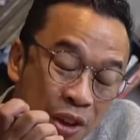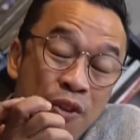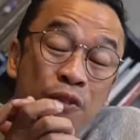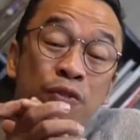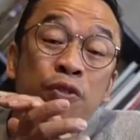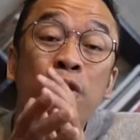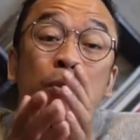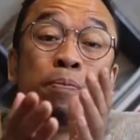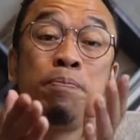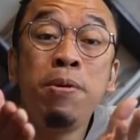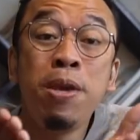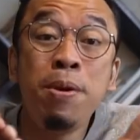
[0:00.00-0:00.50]

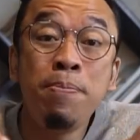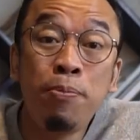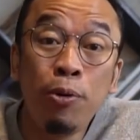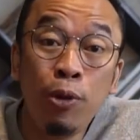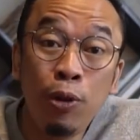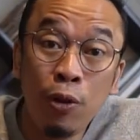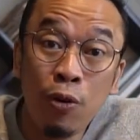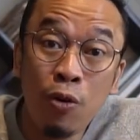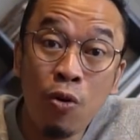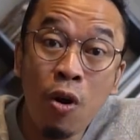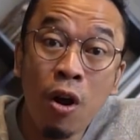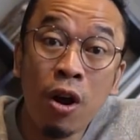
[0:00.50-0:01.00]
For
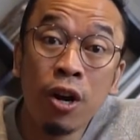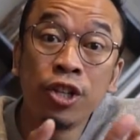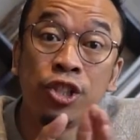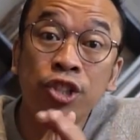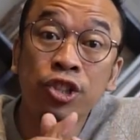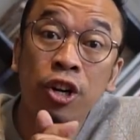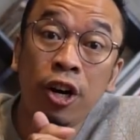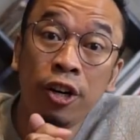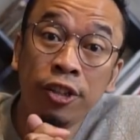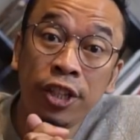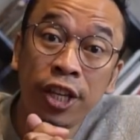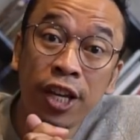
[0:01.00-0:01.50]
people who are
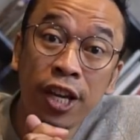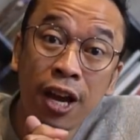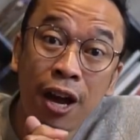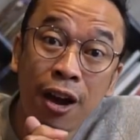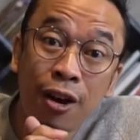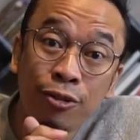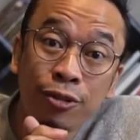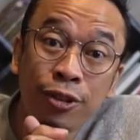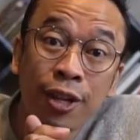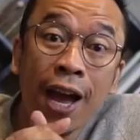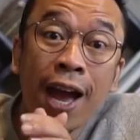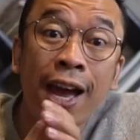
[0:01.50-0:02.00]
starting
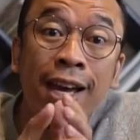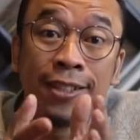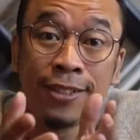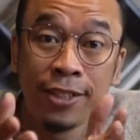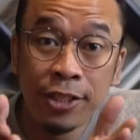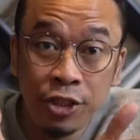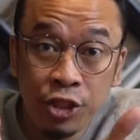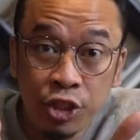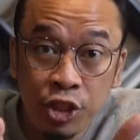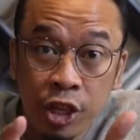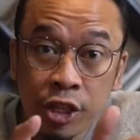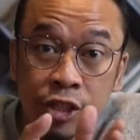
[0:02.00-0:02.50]
out, I
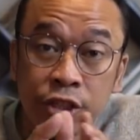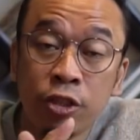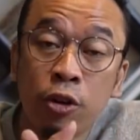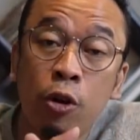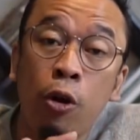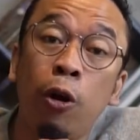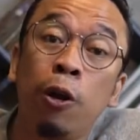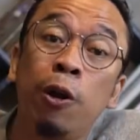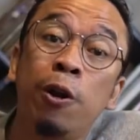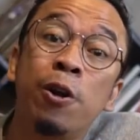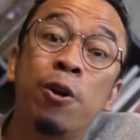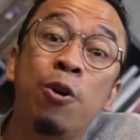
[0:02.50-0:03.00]
suggest
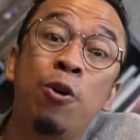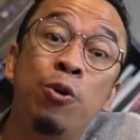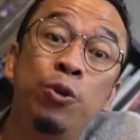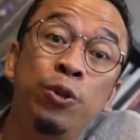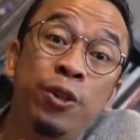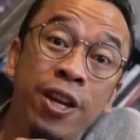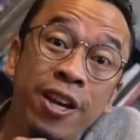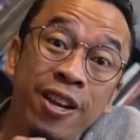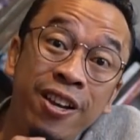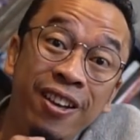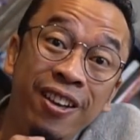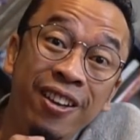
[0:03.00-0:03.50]
color
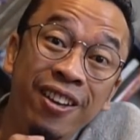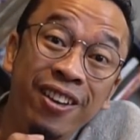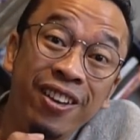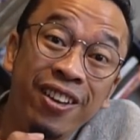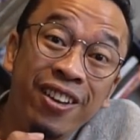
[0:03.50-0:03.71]
coding.